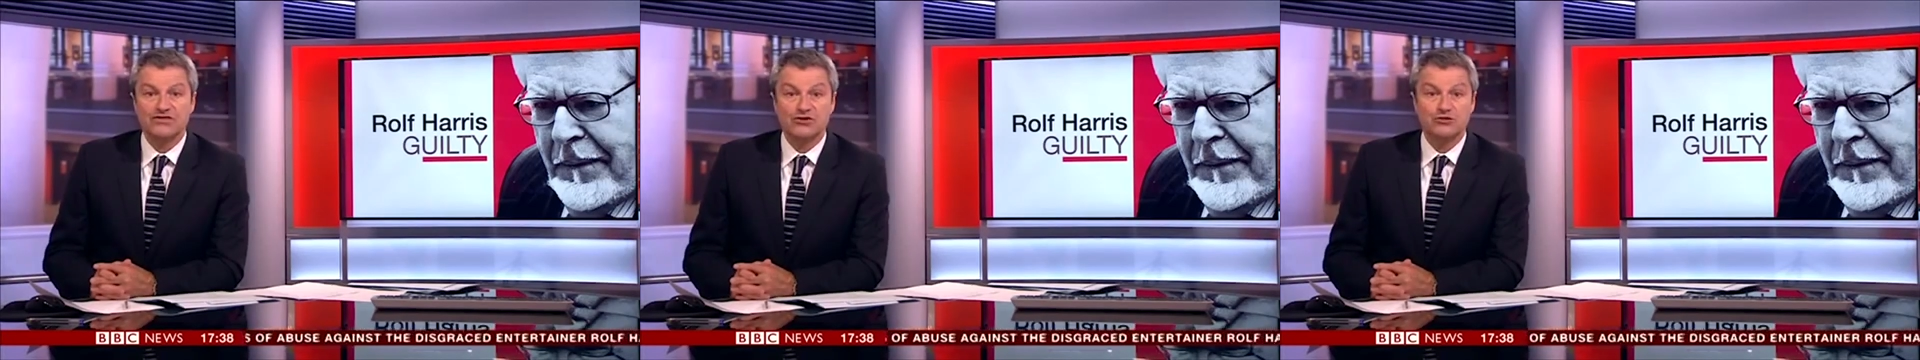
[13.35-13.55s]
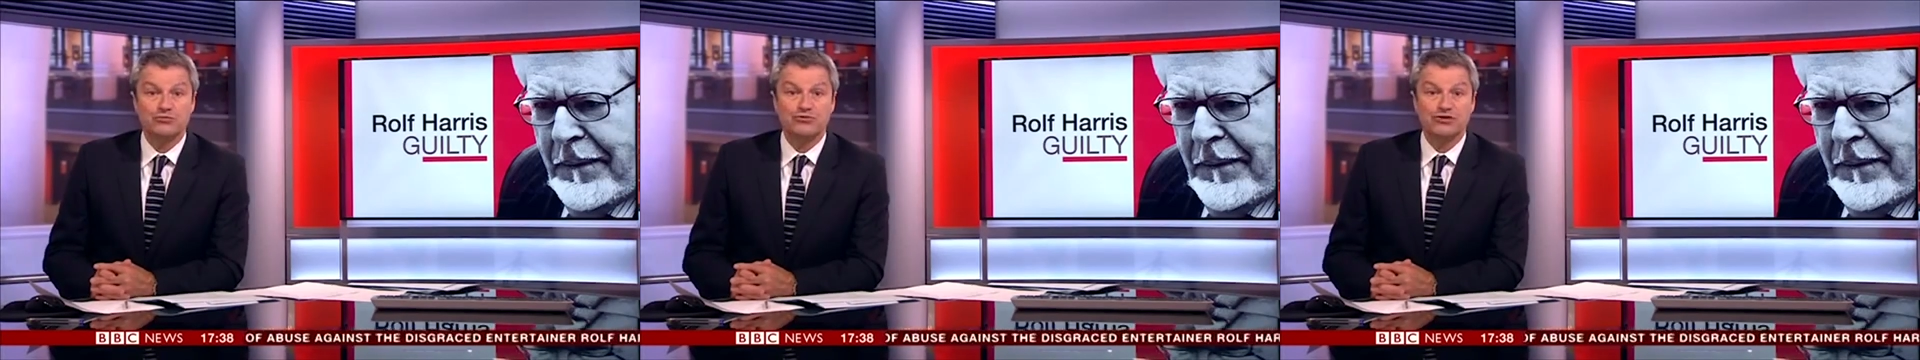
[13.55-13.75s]

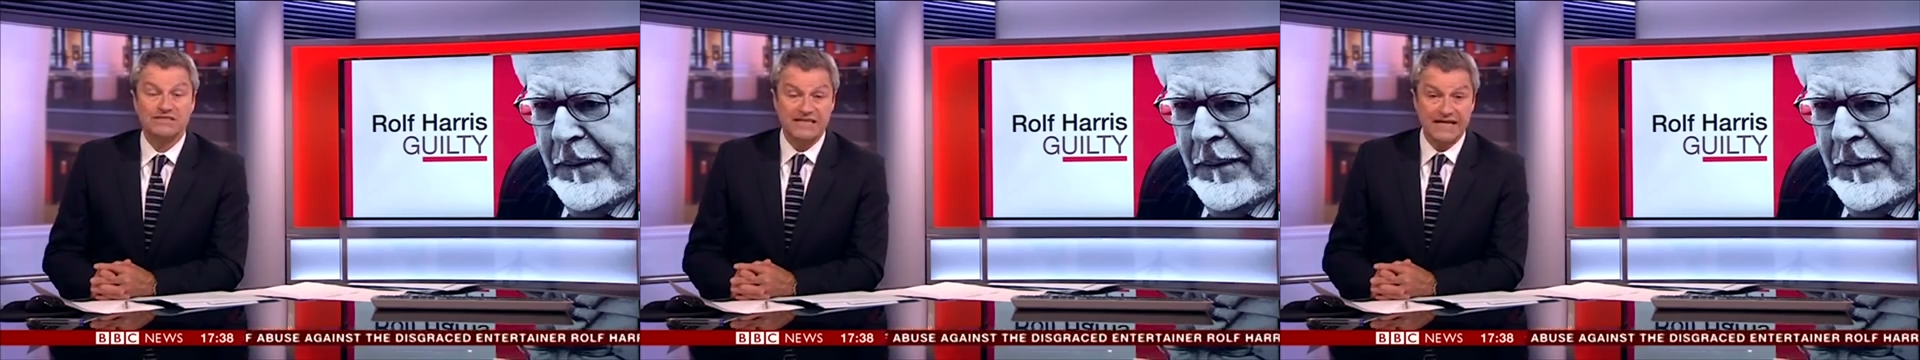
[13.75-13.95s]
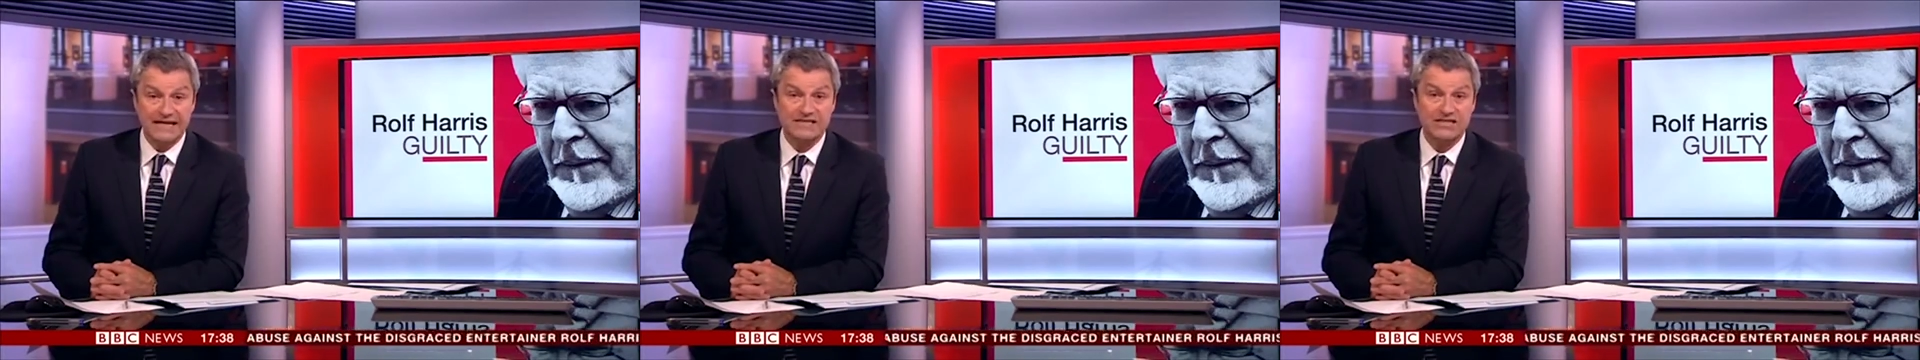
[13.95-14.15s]
to
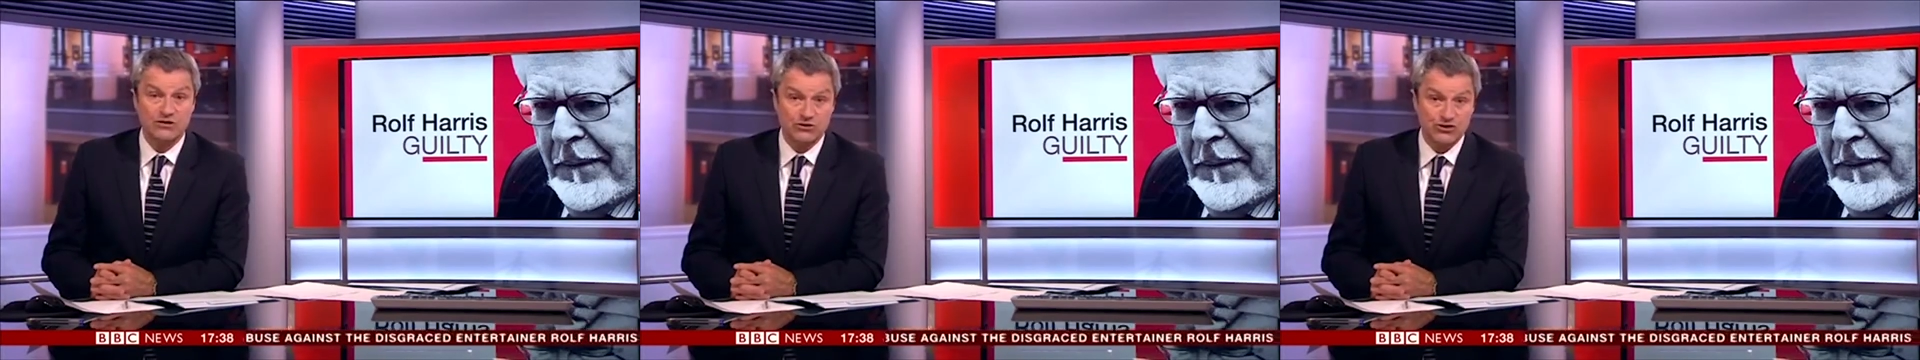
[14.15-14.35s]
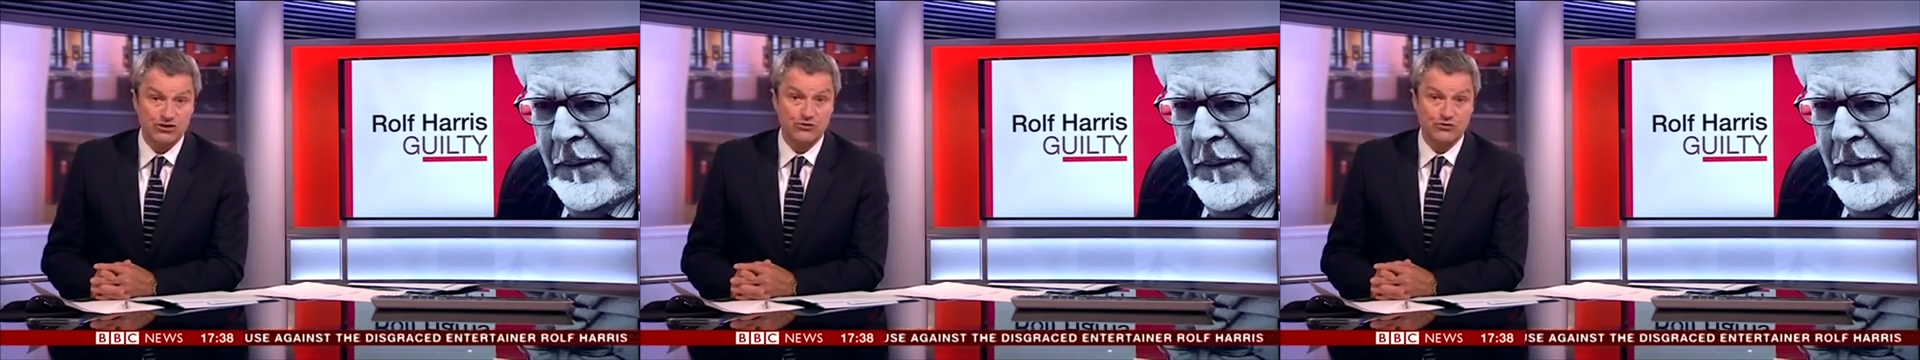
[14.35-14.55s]
protect our
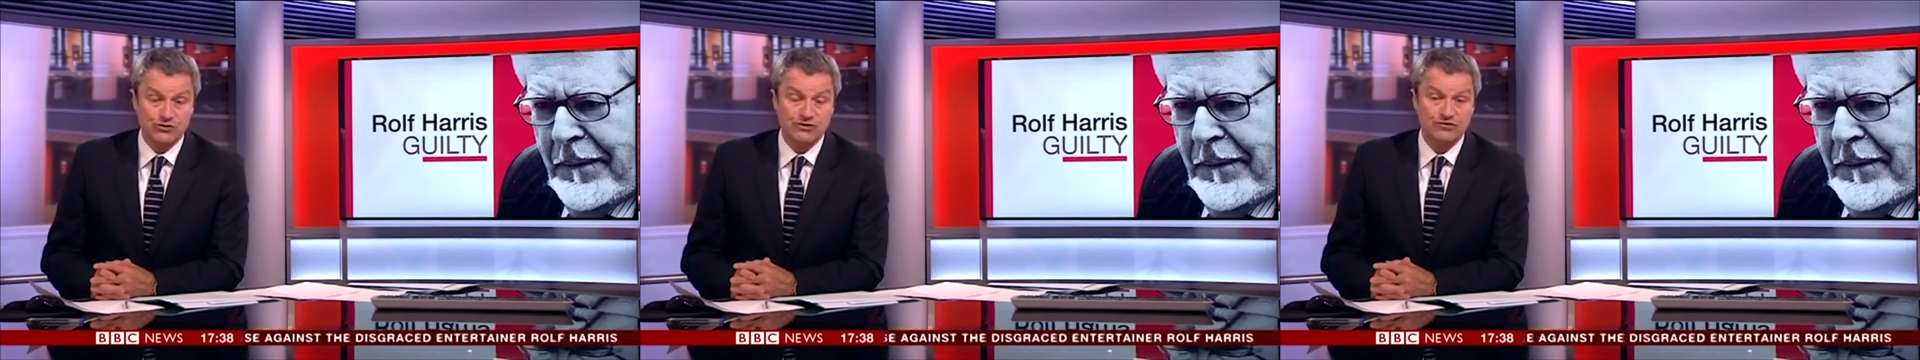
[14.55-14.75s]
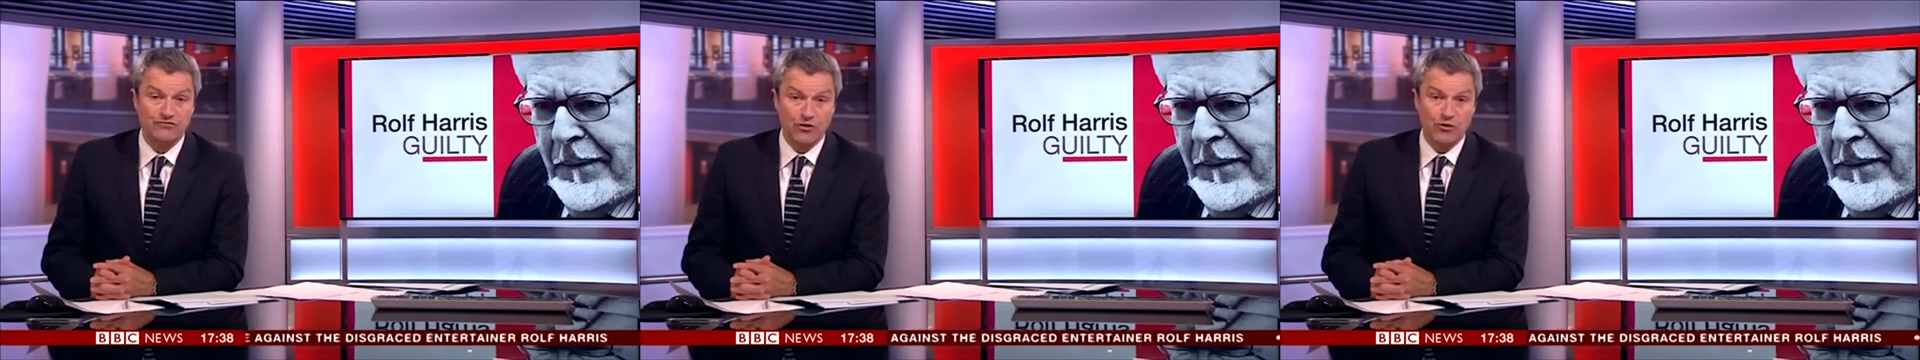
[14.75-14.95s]

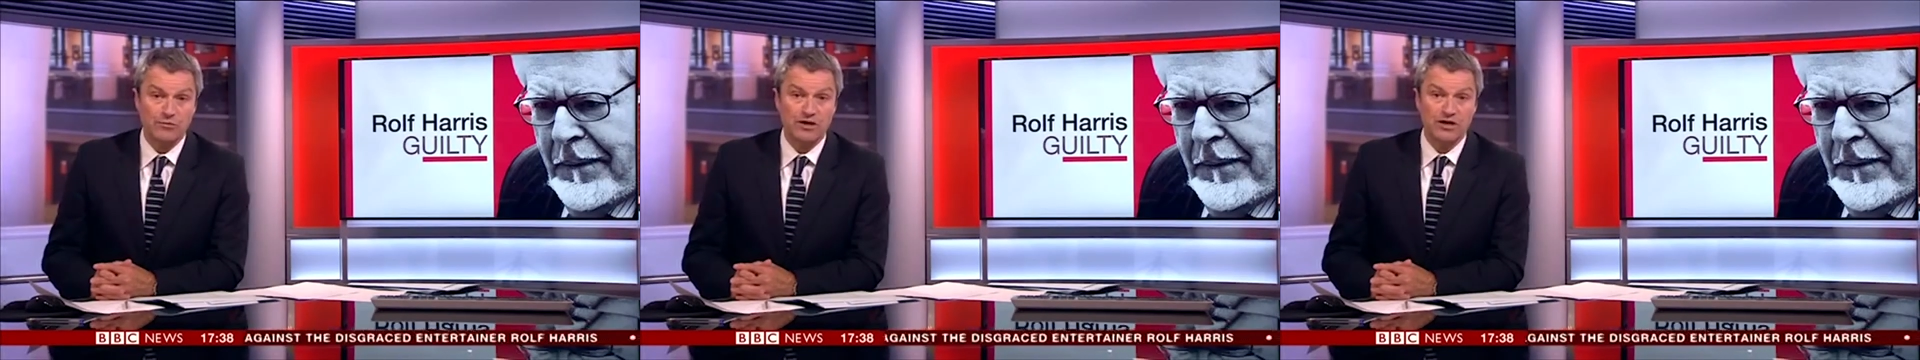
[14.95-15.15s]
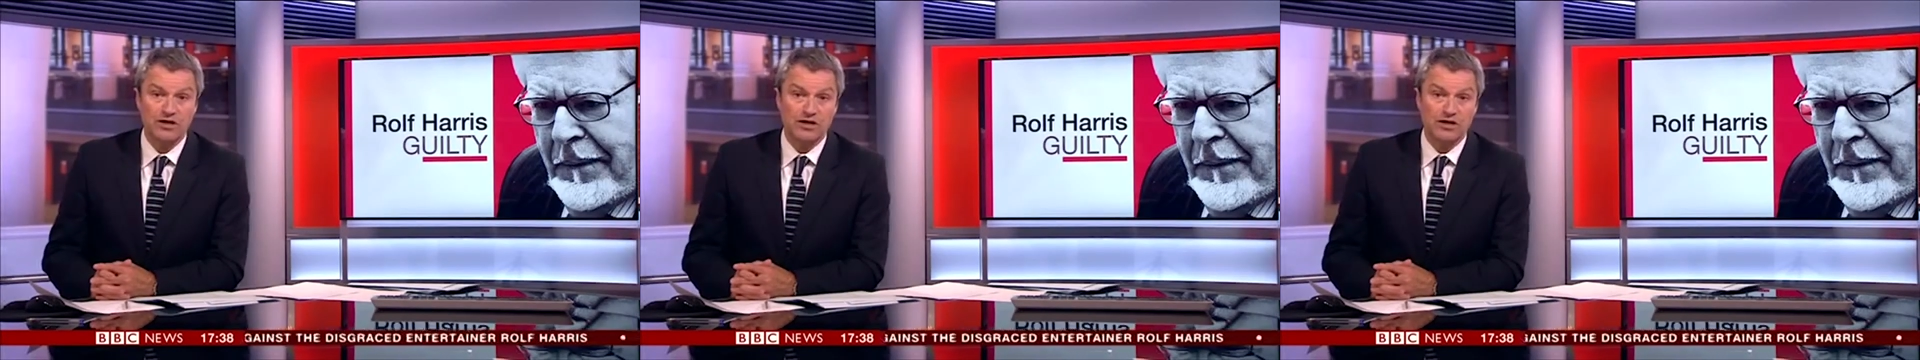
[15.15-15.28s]
children from